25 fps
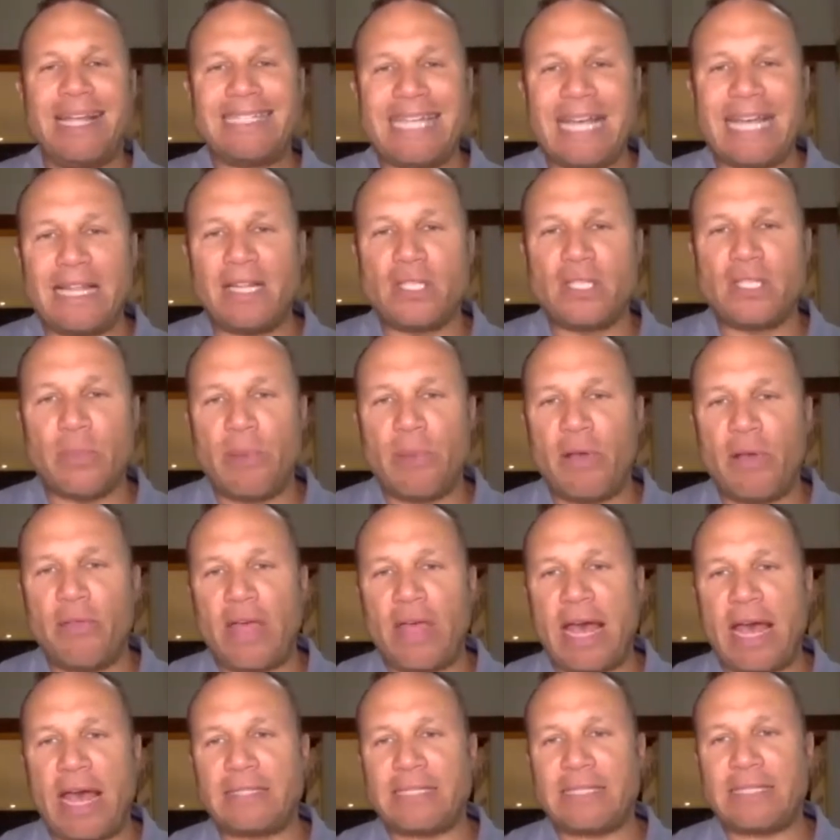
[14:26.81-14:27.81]
Tell us about
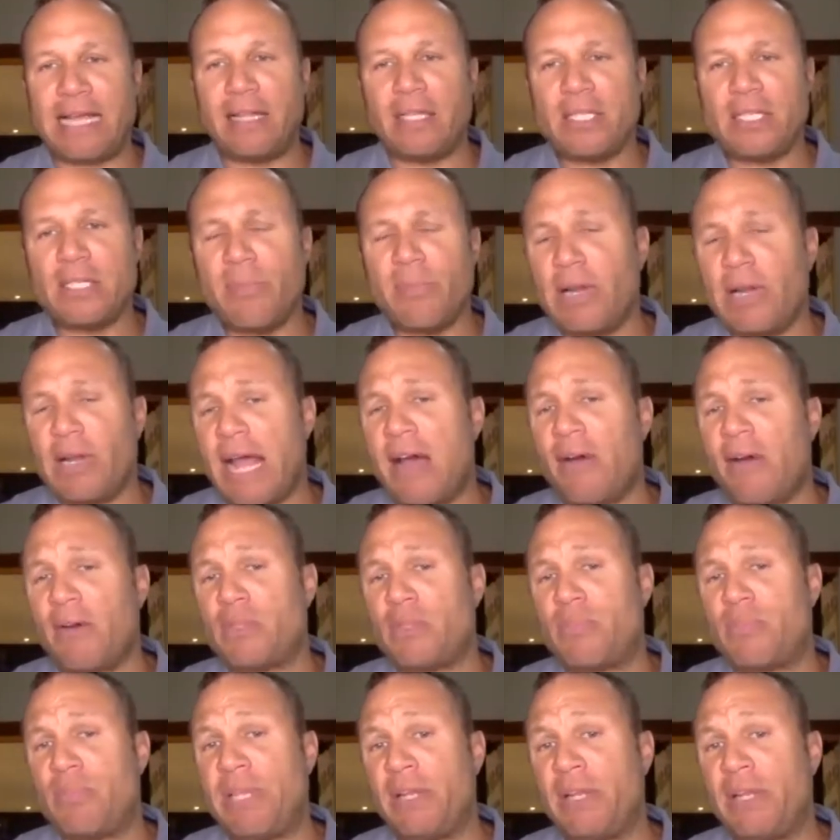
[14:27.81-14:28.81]
that. Tell us about how
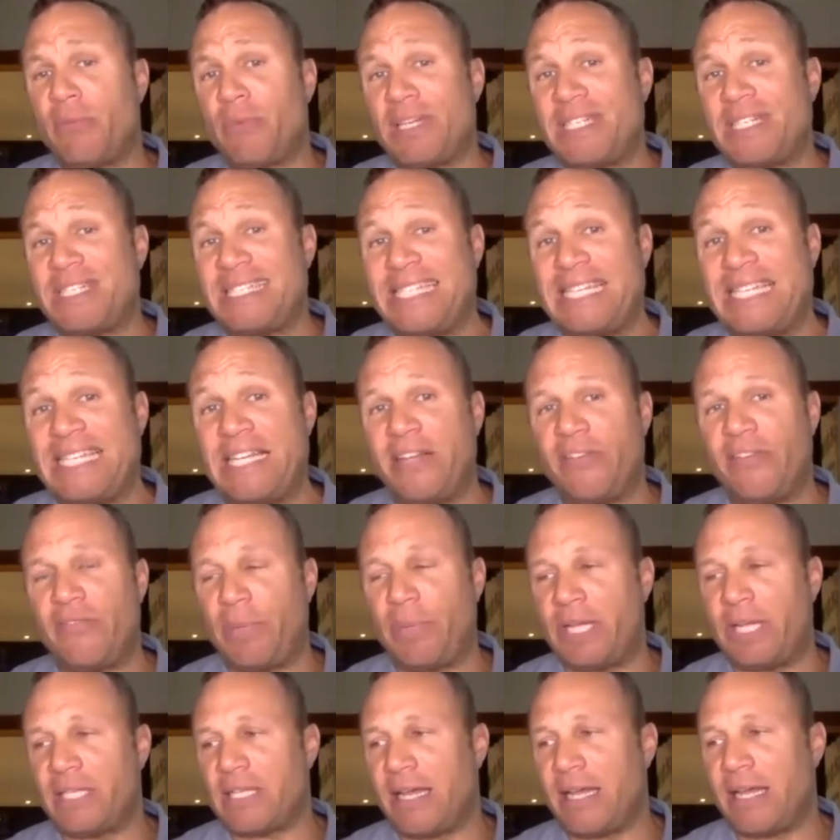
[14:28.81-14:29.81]
it's being received,
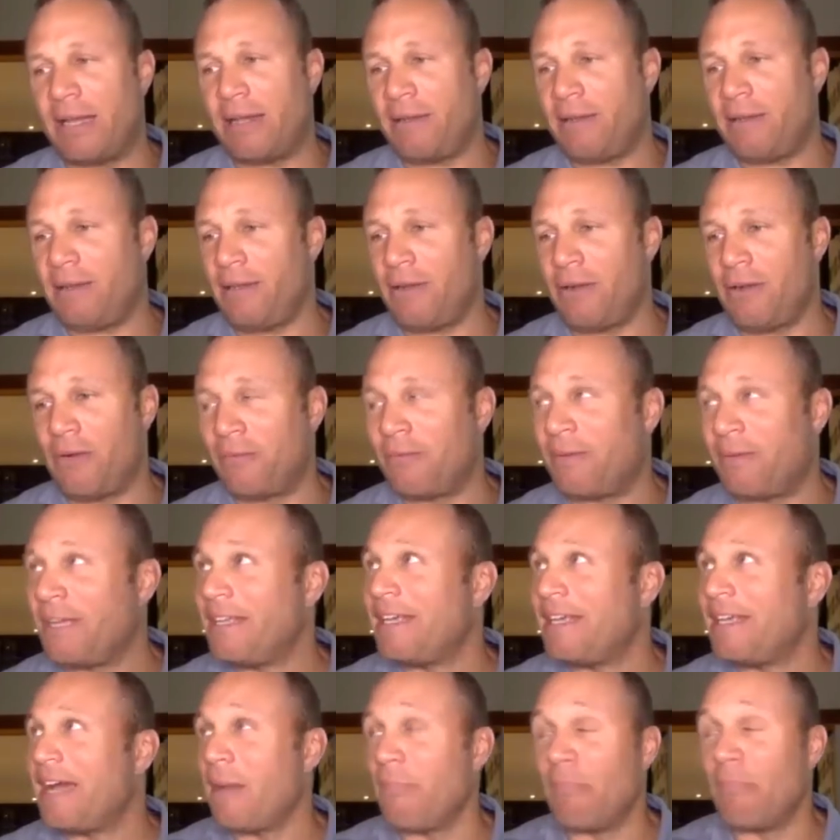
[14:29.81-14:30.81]
because I'm
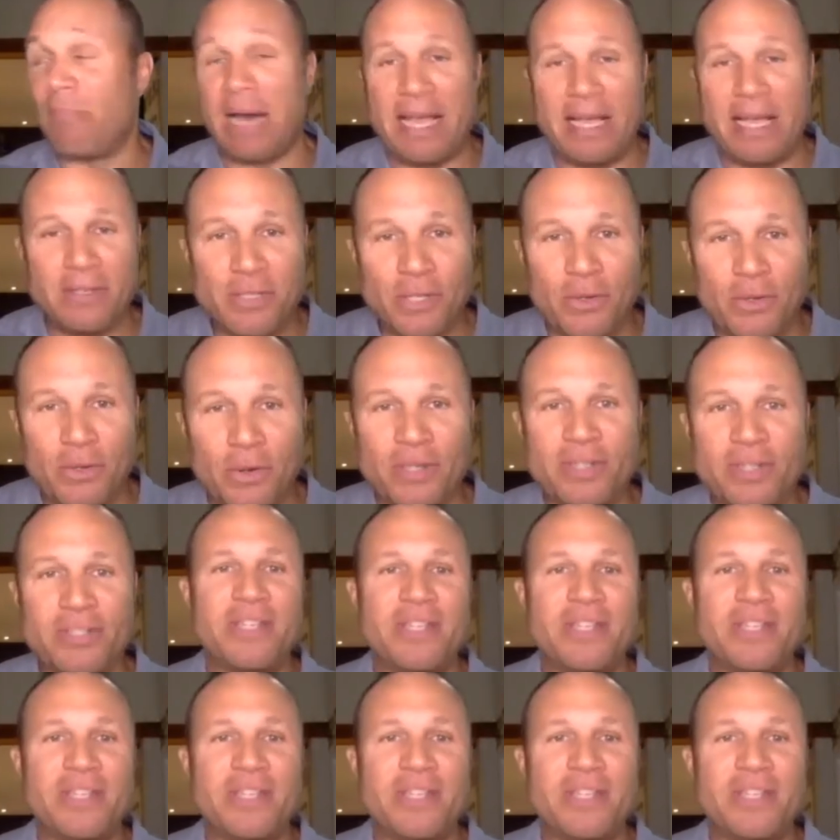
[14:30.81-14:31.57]
biased, of course.